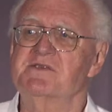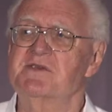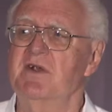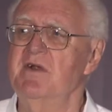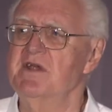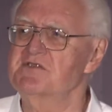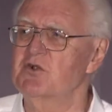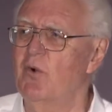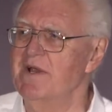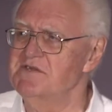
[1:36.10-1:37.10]
serious
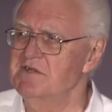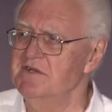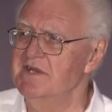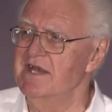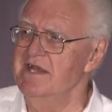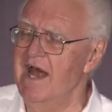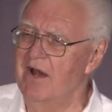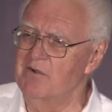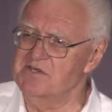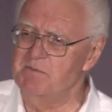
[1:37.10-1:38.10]
question that
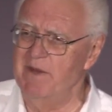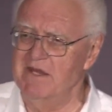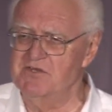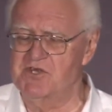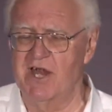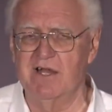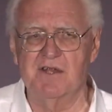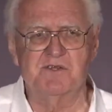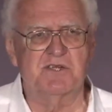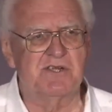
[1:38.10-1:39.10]
now is being
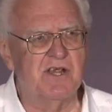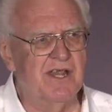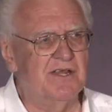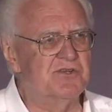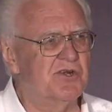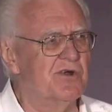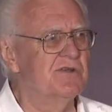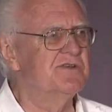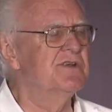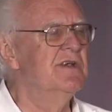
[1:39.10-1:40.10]
challenged in
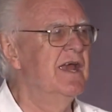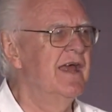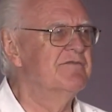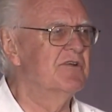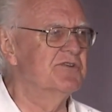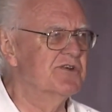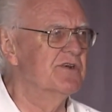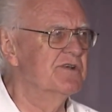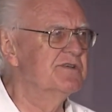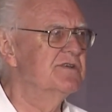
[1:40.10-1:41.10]
church after
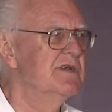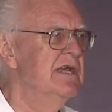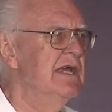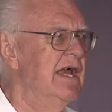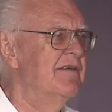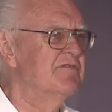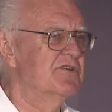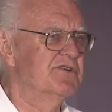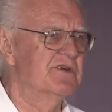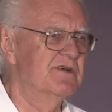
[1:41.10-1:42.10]
church after
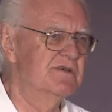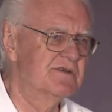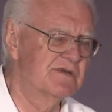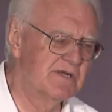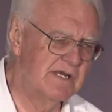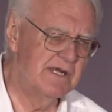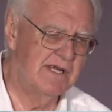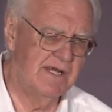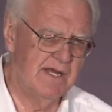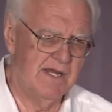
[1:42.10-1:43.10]
church.
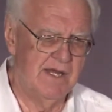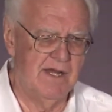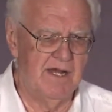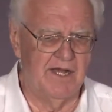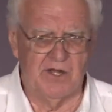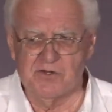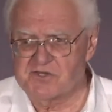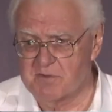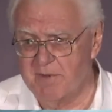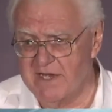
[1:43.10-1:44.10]
It
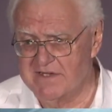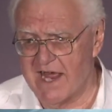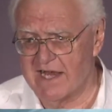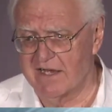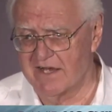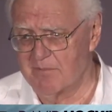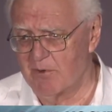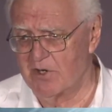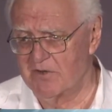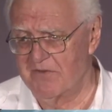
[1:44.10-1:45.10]
used to be that
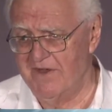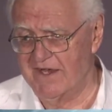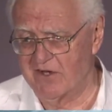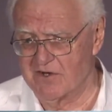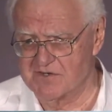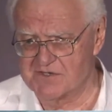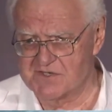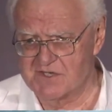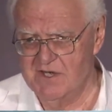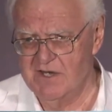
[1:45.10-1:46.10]
liberal
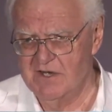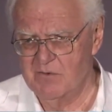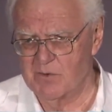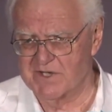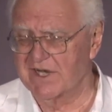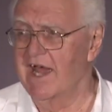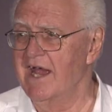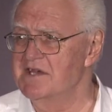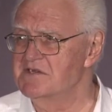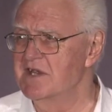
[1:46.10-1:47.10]
thinkers were the
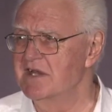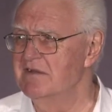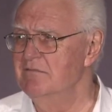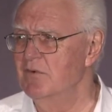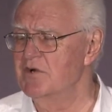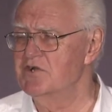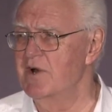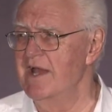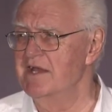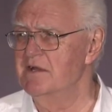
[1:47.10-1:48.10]
guys that were
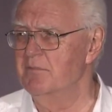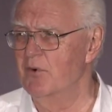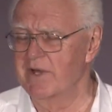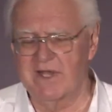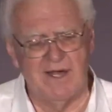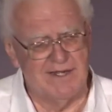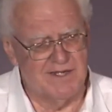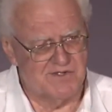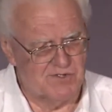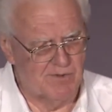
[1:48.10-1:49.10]
trying to boycott
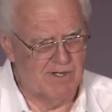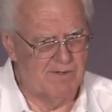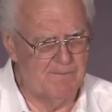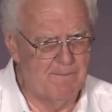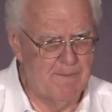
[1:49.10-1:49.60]
Israel.